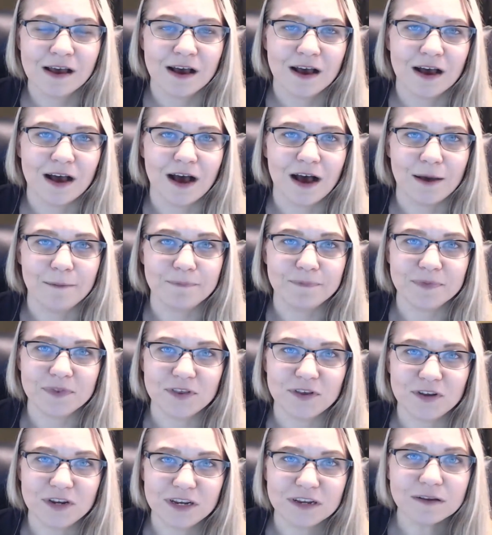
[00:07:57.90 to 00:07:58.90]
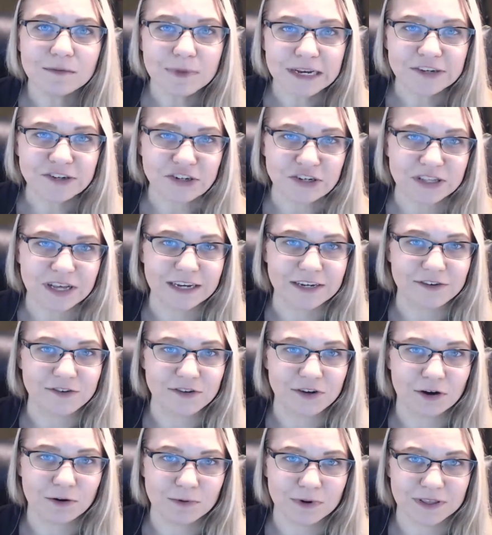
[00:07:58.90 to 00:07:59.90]
You need to make sure that you
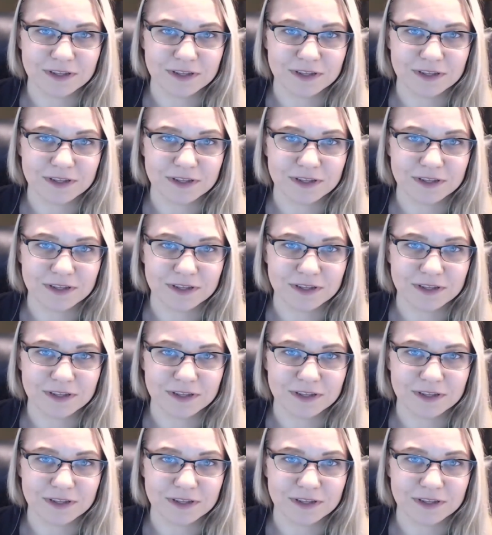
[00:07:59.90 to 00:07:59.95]
know where